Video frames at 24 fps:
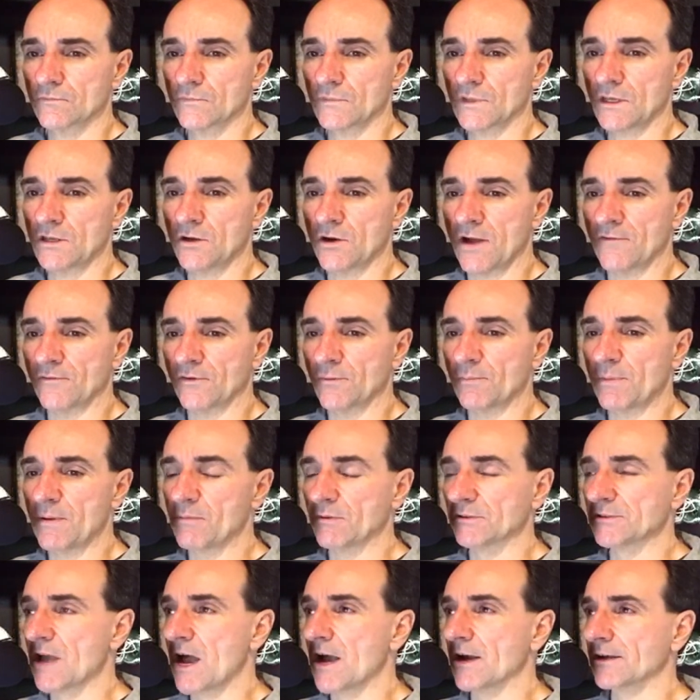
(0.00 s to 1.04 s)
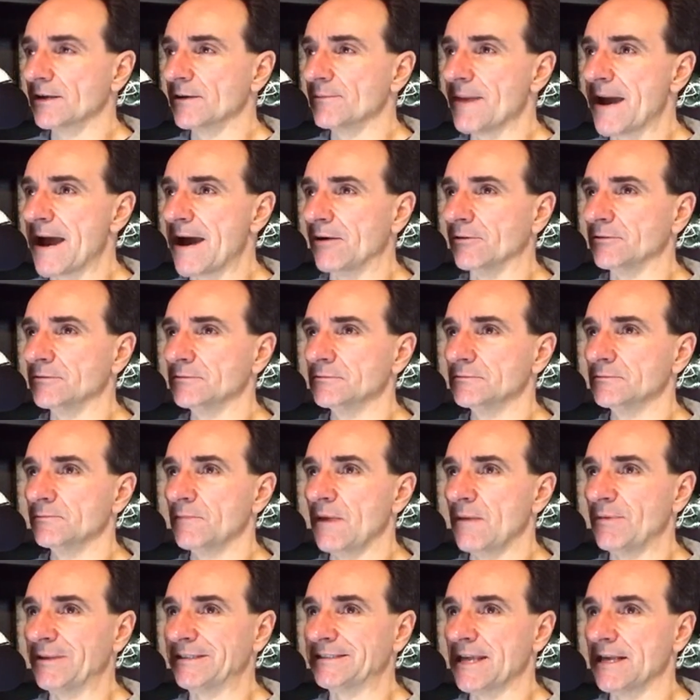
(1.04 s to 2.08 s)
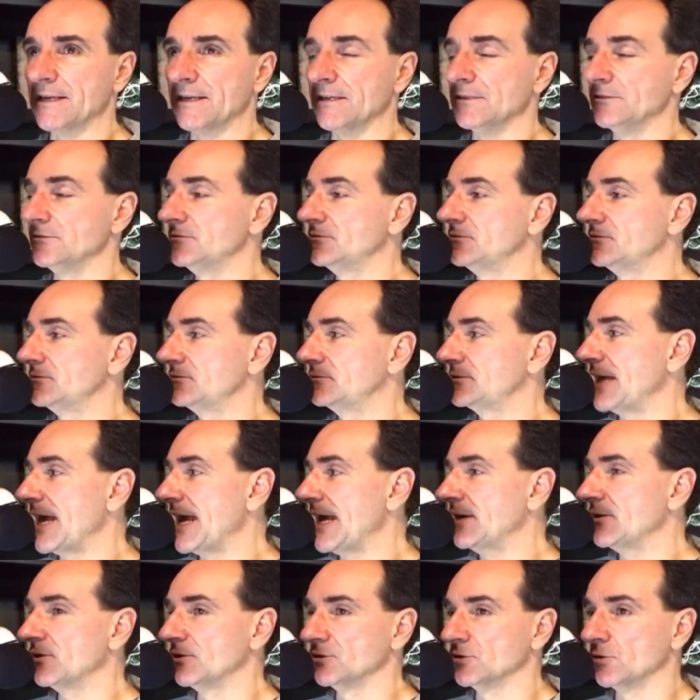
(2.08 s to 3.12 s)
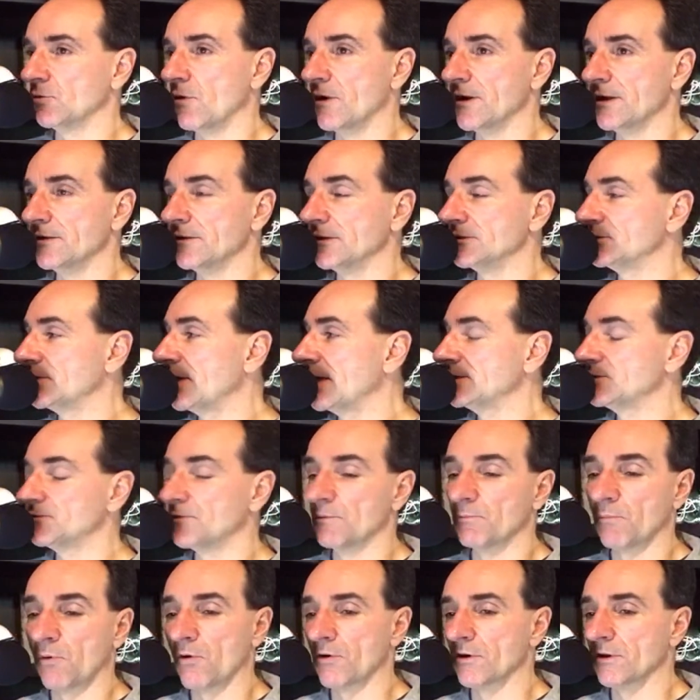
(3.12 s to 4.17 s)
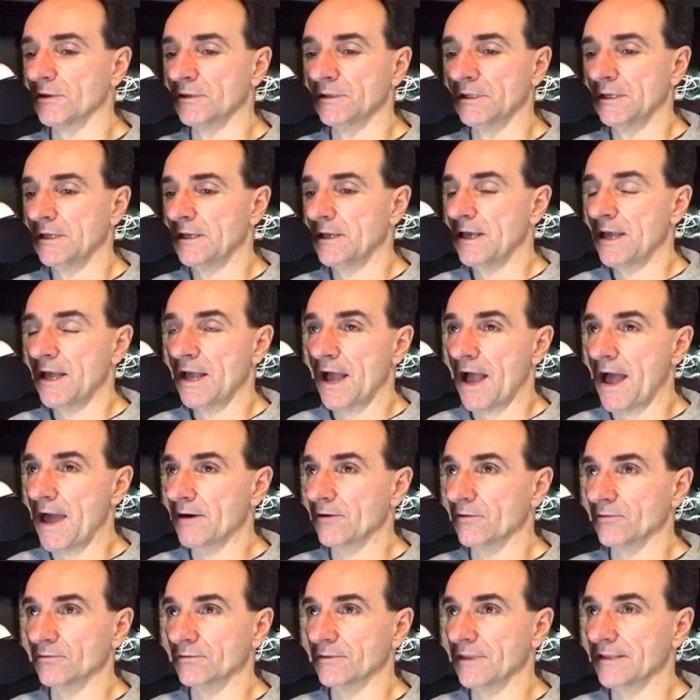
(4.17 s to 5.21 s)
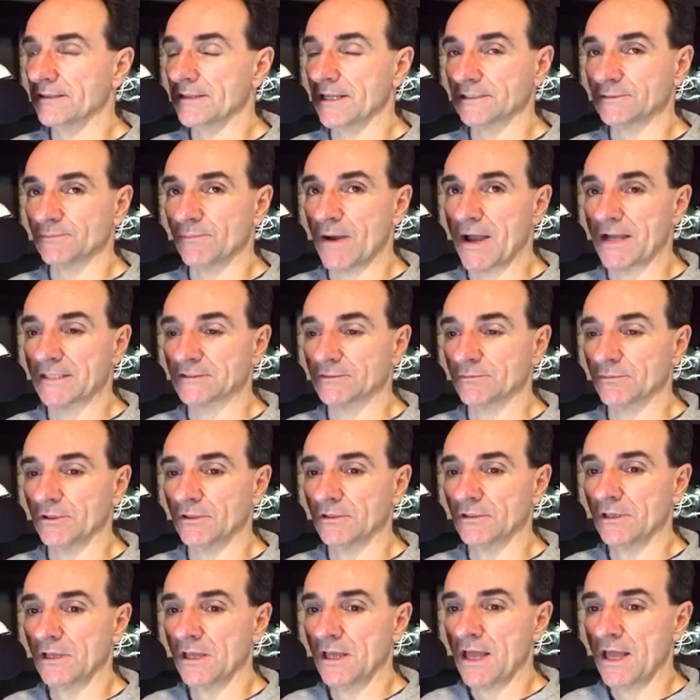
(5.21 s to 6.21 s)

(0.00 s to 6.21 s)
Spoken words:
you know, I've heard people talking about maybe taking 10 or 20 in the transfer portal. I don't think that's possible.